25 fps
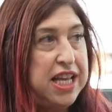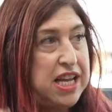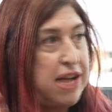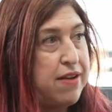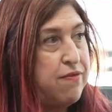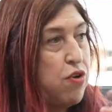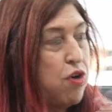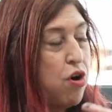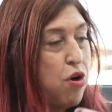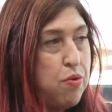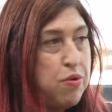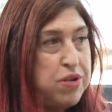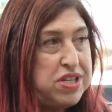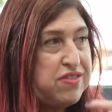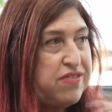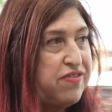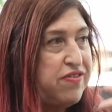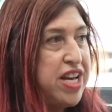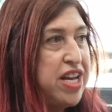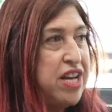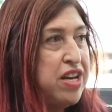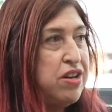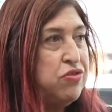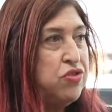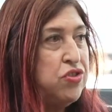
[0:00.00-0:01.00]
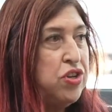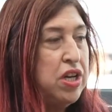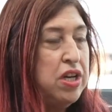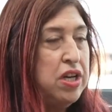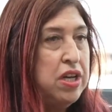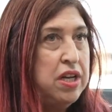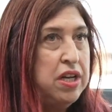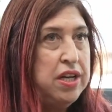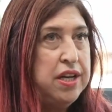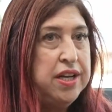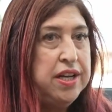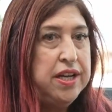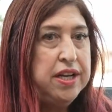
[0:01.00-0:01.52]
Like I've always found
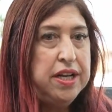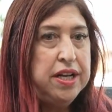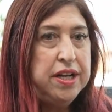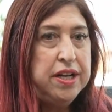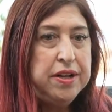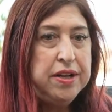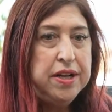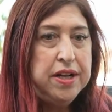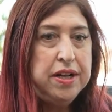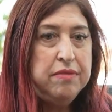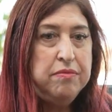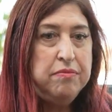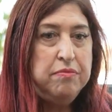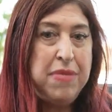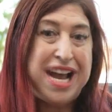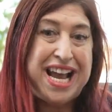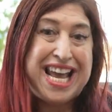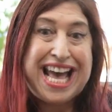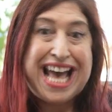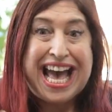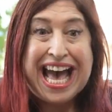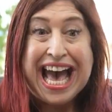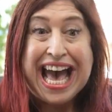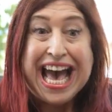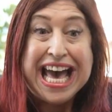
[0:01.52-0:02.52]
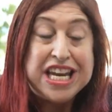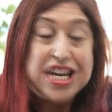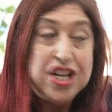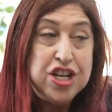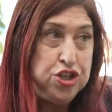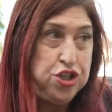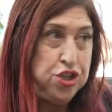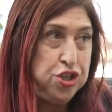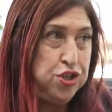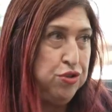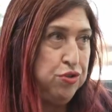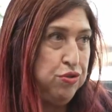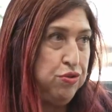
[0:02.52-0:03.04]
my
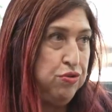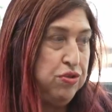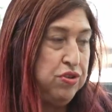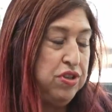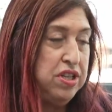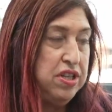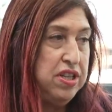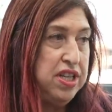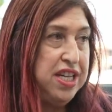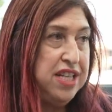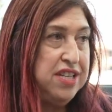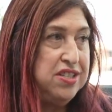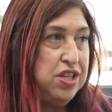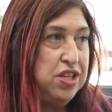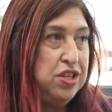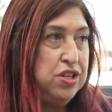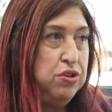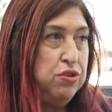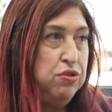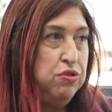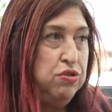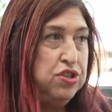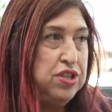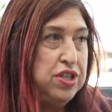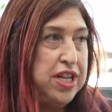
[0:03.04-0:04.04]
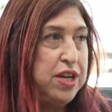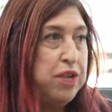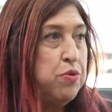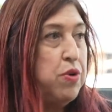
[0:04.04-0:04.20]
attitude is a huge,